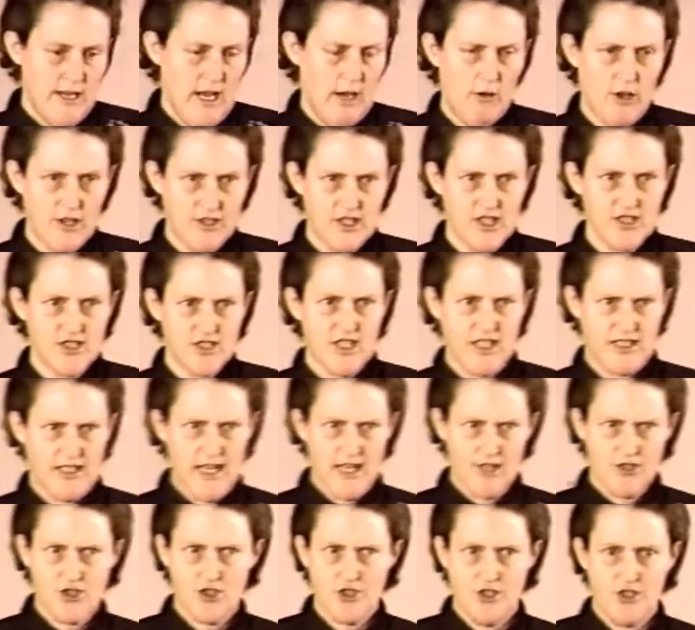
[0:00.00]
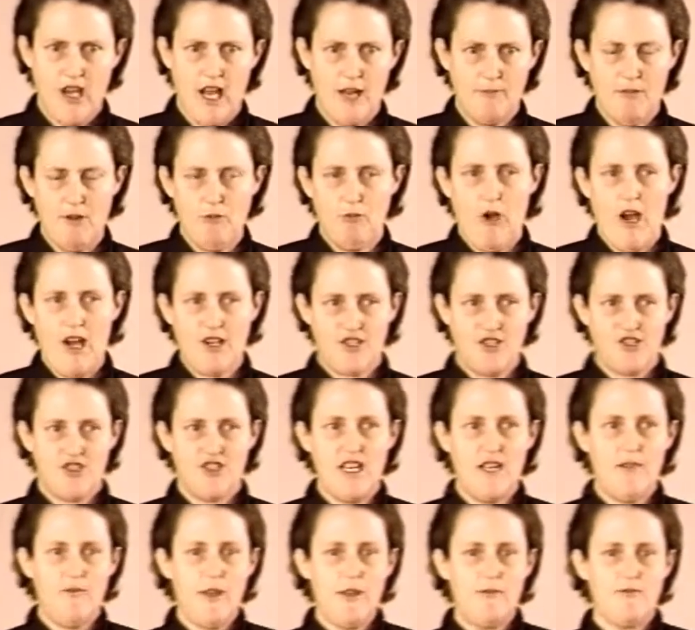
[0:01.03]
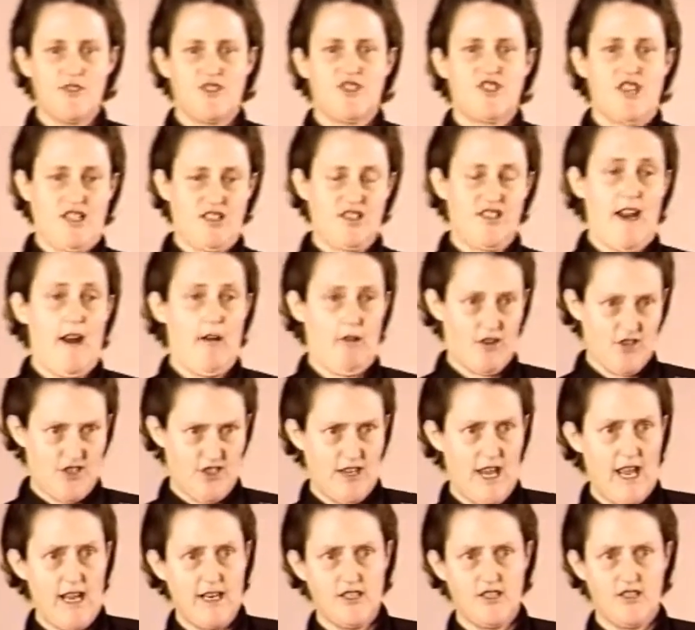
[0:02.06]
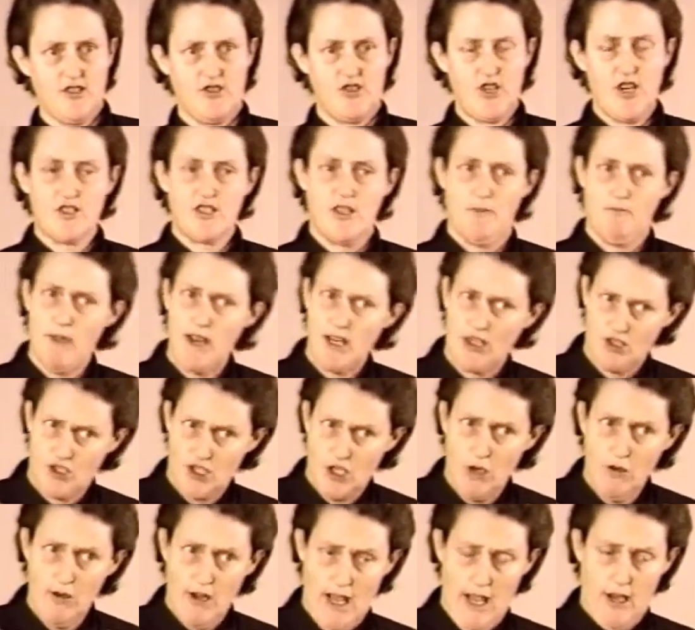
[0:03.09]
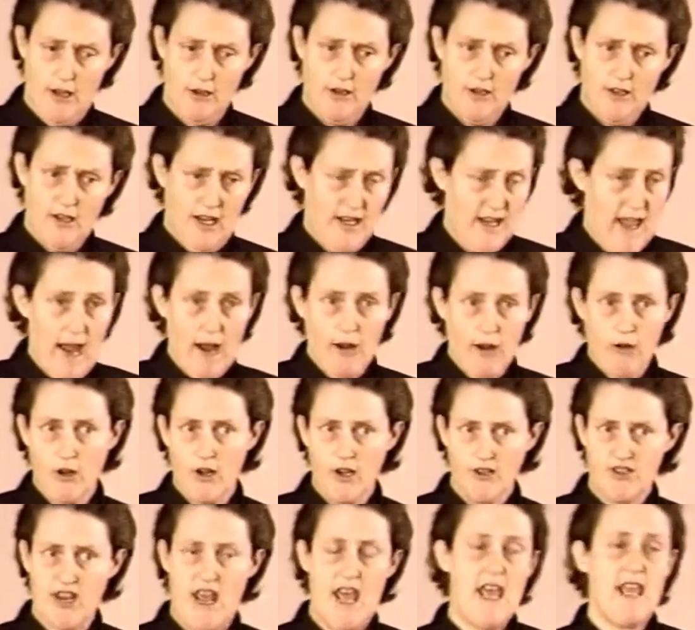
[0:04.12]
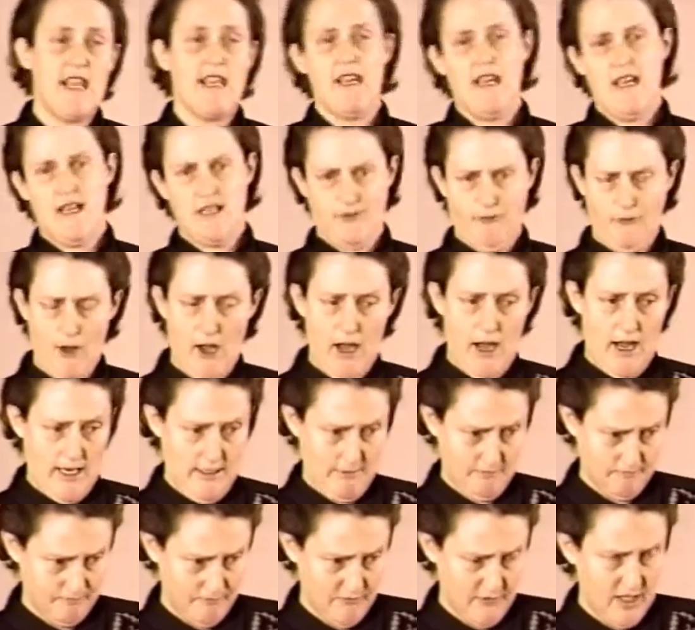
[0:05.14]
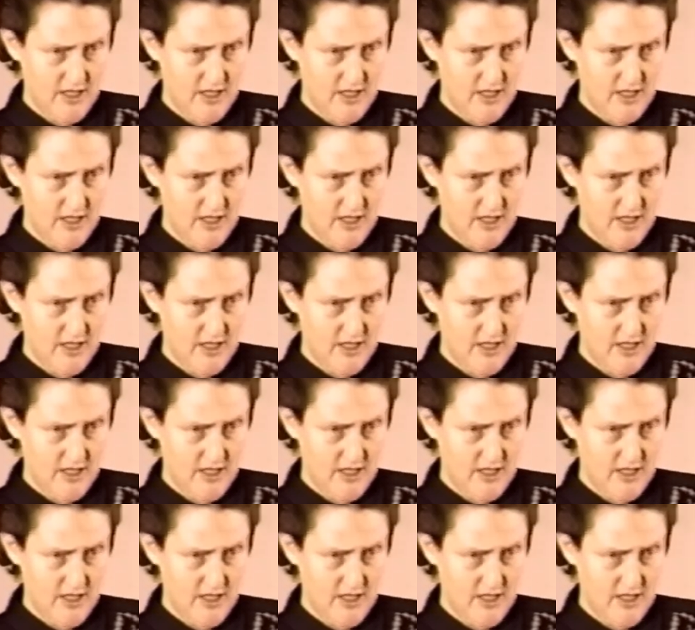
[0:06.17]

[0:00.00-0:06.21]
Now, autistic kids should not be watching TV for 6 hours a day because it's just a big tune-in. An hour a day is fine.